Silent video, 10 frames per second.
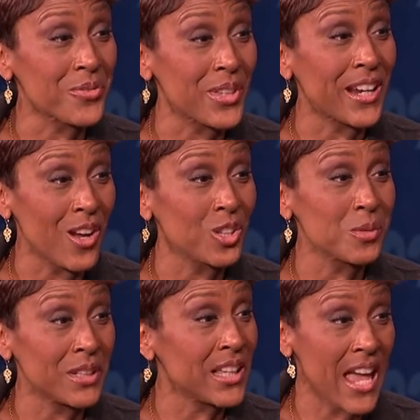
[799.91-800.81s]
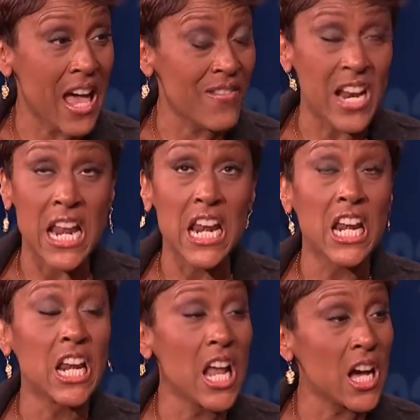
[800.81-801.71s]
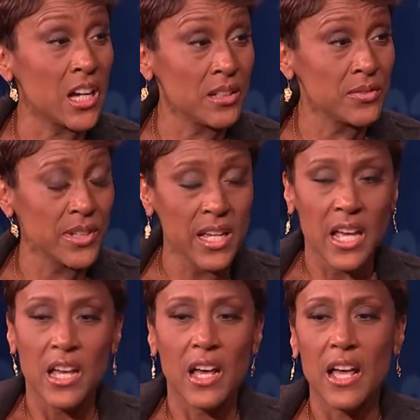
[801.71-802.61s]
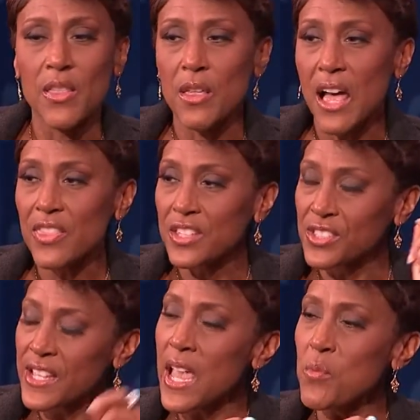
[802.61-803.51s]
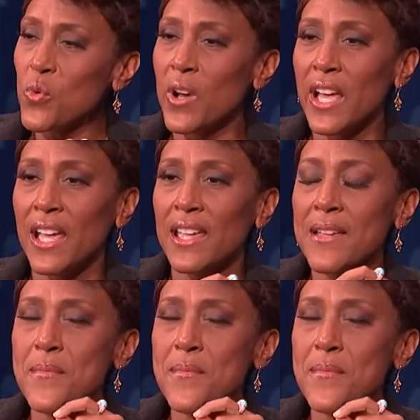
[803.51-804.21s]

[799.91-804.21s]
that I ultimately have and I love? The same way